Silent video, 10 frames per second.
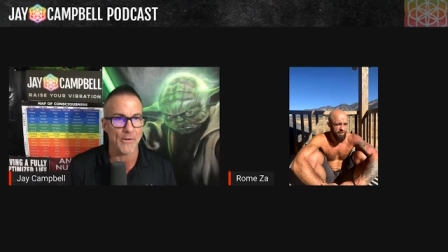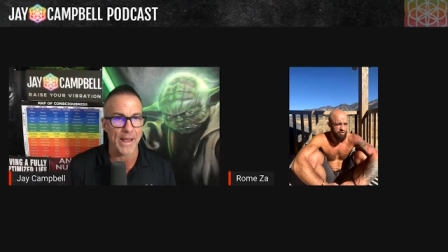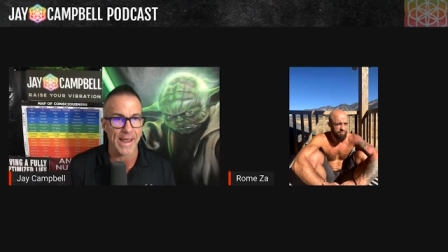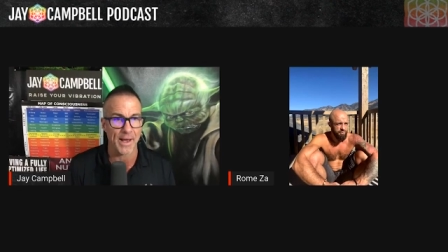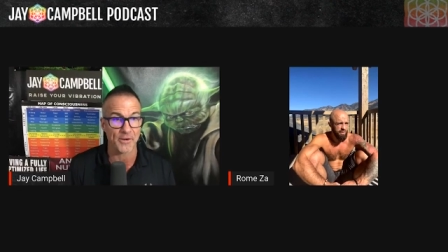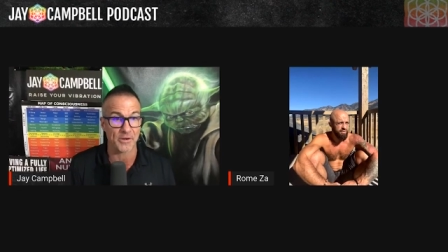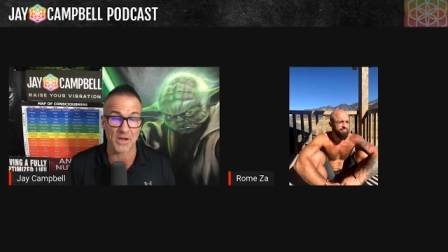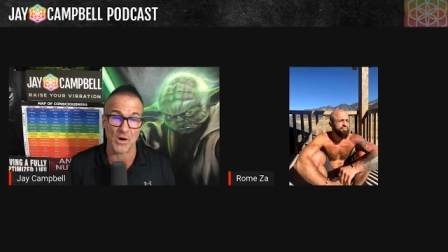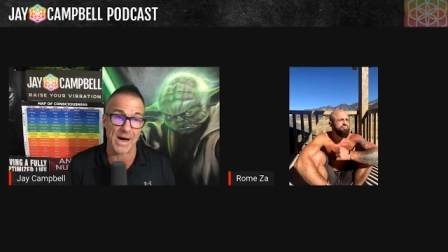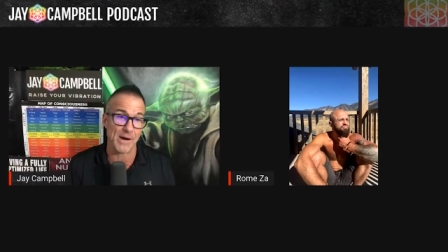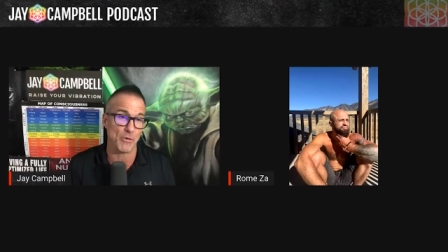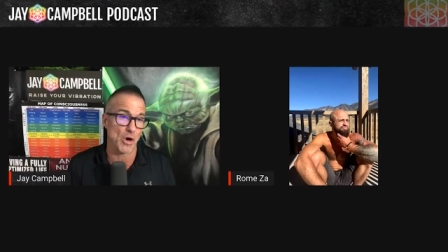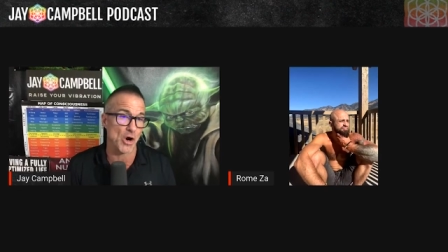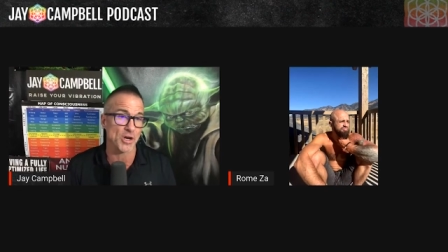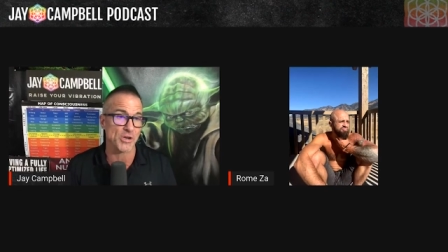100%. And you know, I will
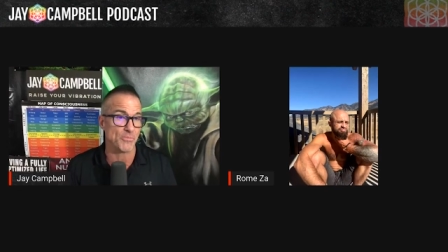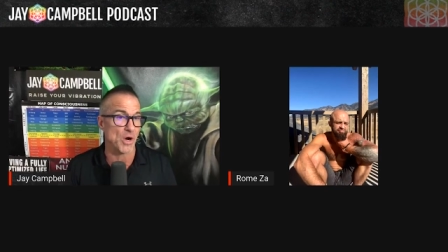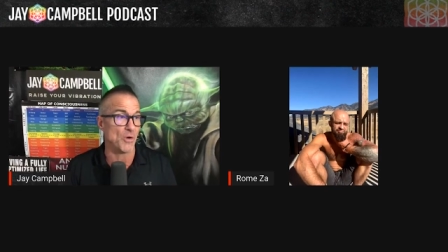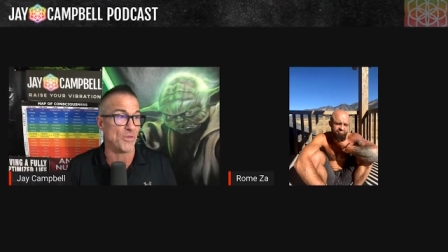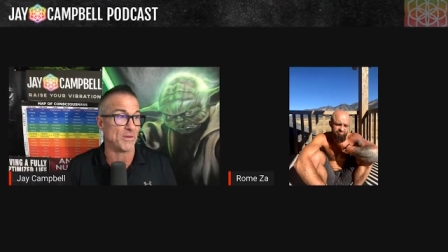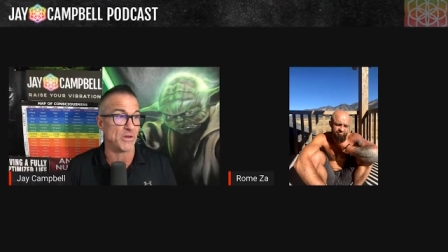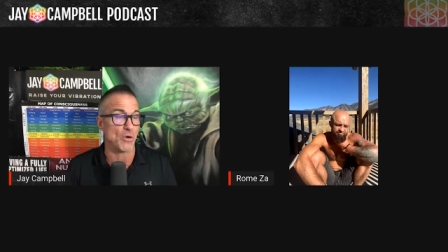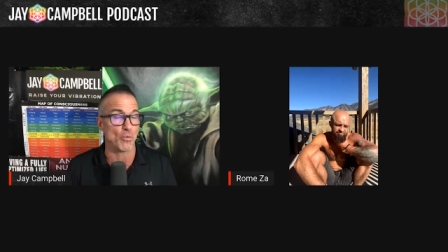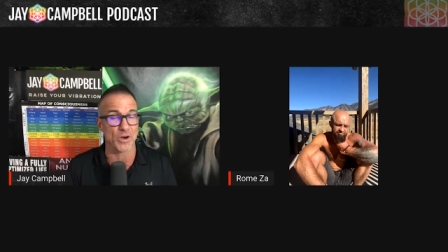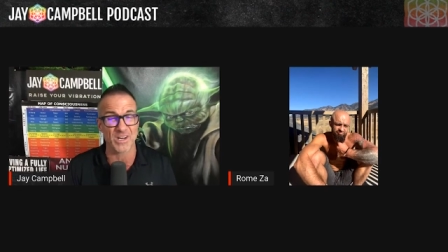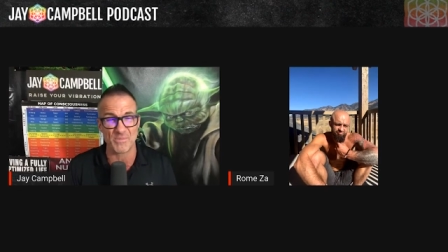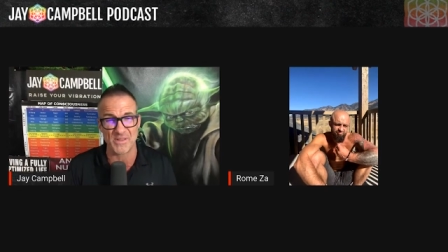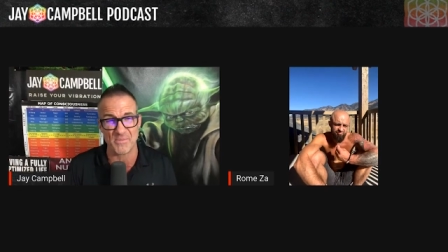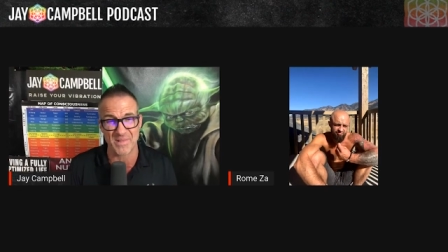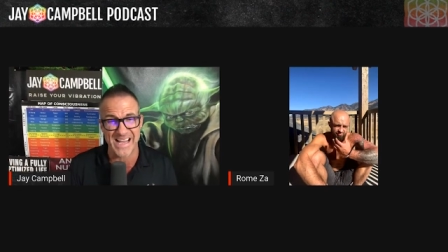argue, bro, that you know we're going to be
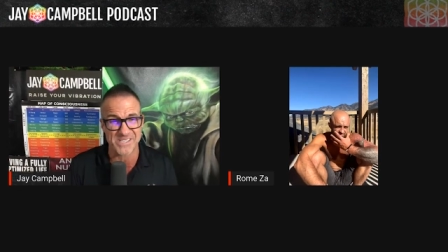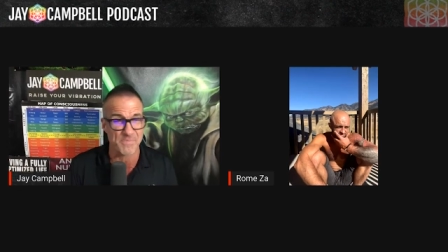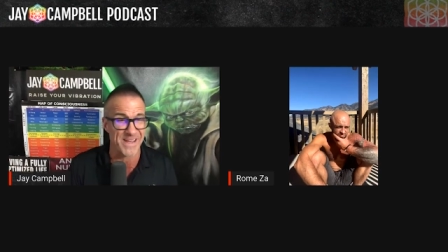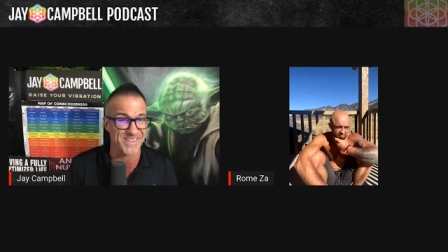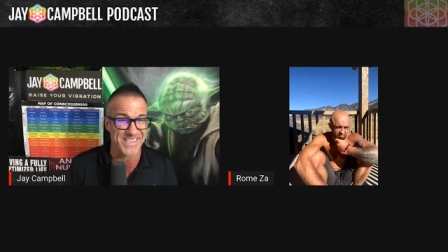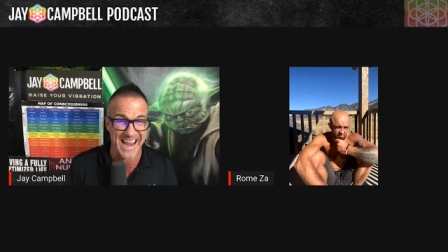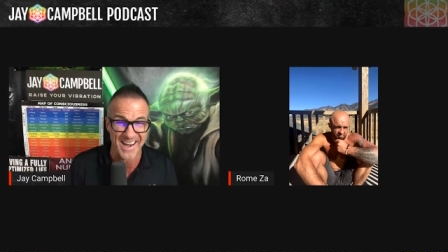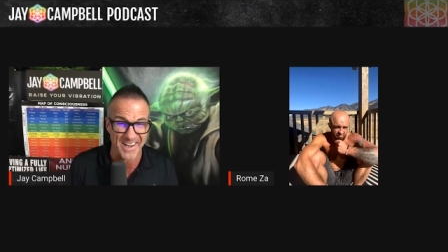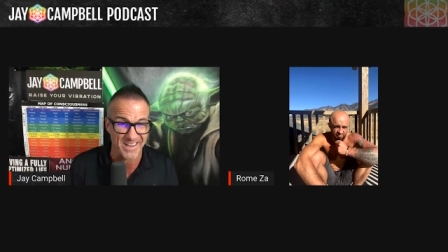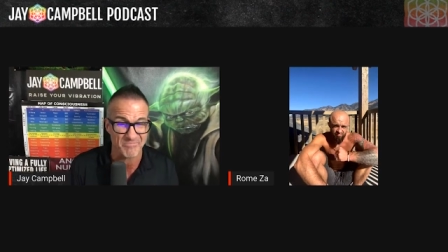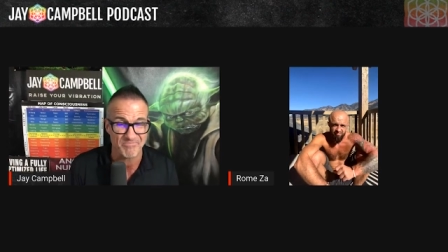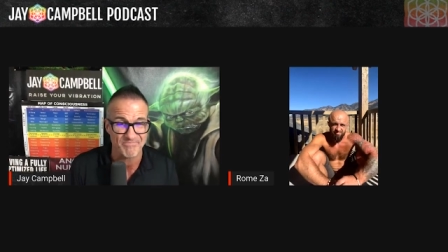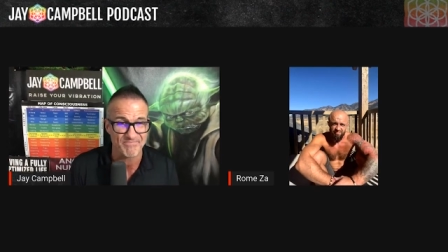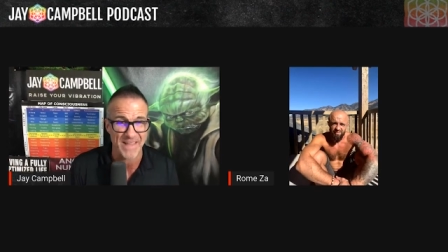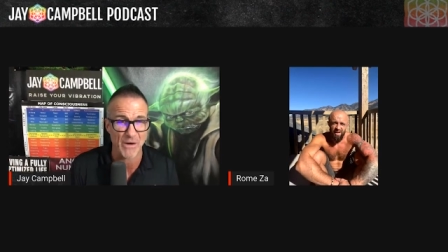the last man standing,
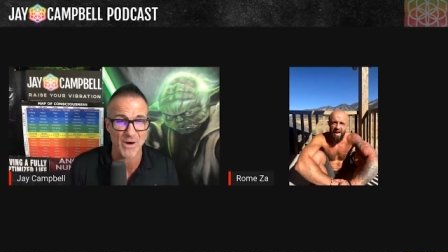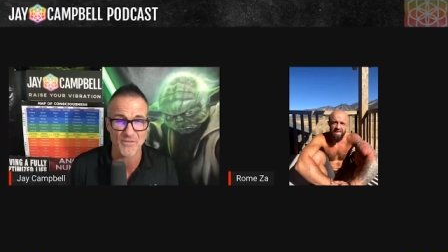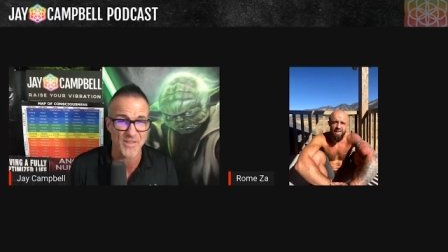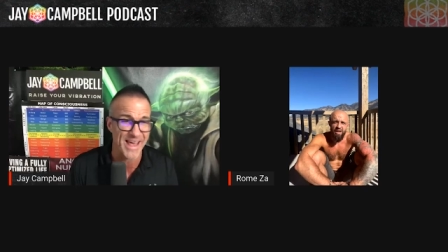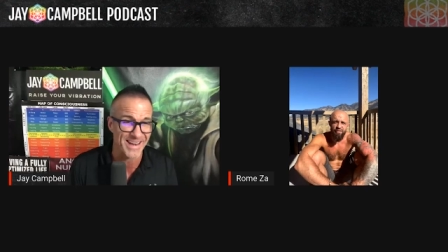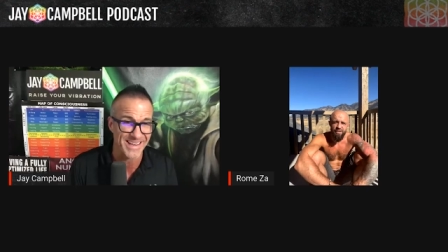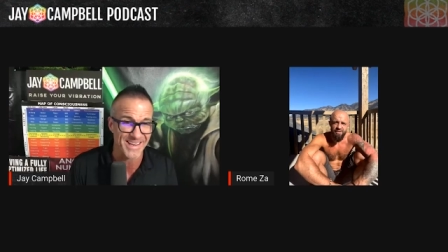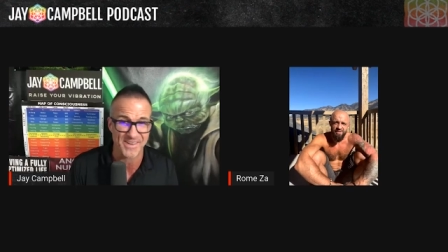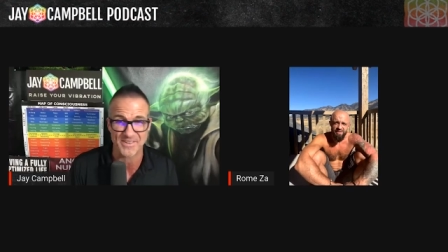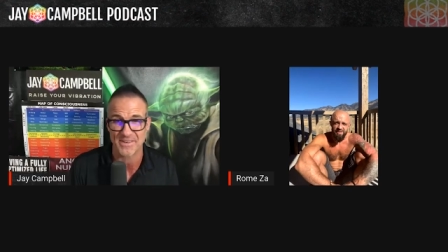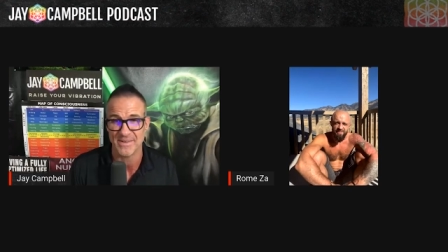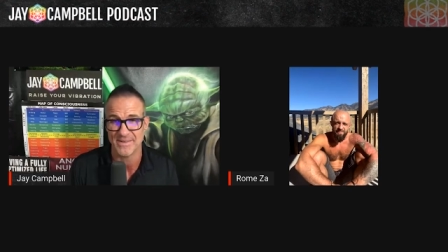however that it. is.